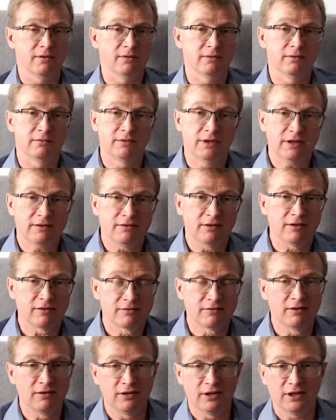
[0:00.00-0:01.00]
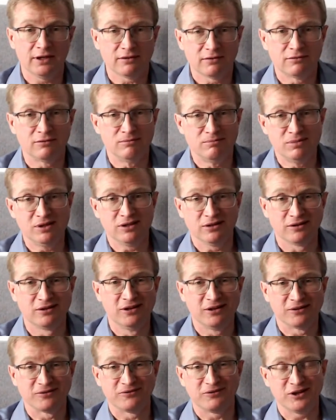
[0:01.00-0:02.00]
Tesla still had to build
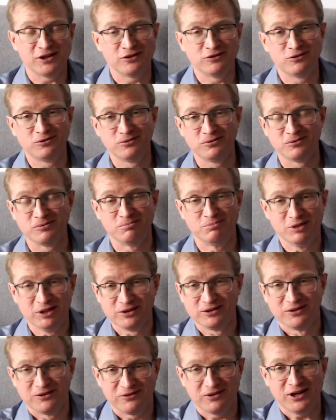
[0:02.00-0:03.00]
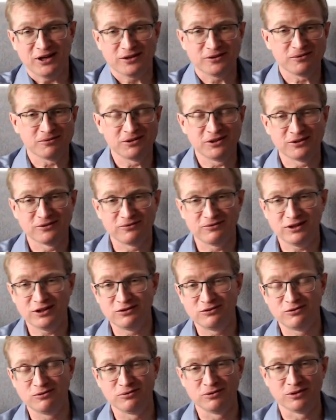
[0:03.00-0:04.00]
the factory and
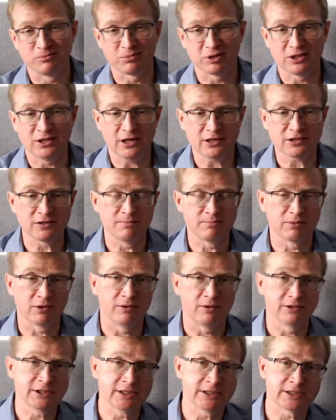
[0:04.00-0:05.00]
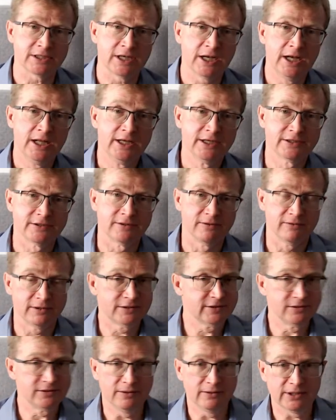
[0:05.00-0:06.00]
fine-tune the production process. So
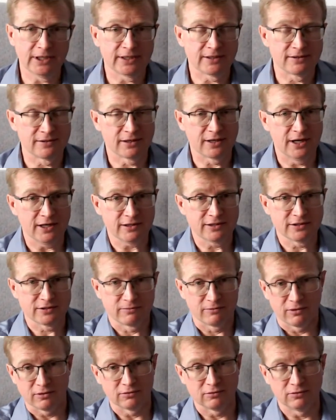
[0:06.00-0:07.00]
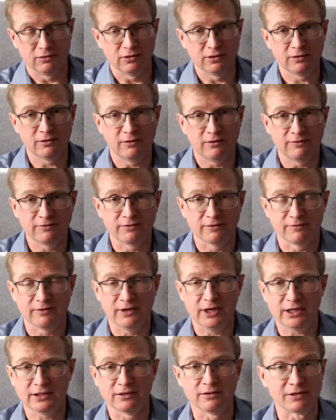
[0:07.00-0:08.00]
it's not like the cars were rolling off the
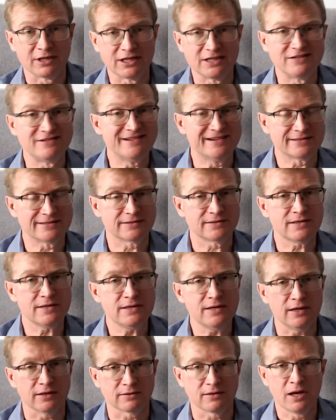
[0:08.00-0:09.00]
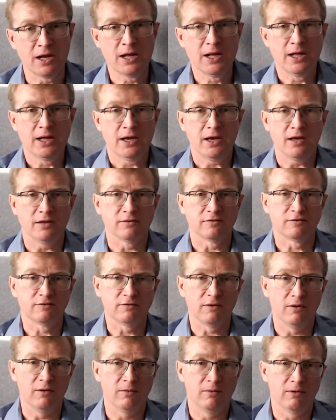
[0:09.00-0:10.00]
factory just yet. And
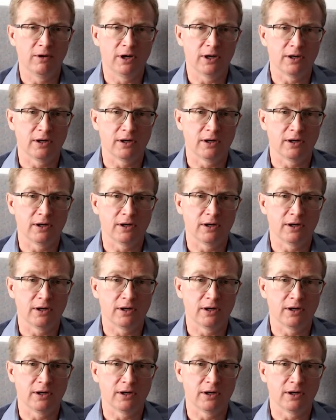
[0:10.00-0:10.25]
so,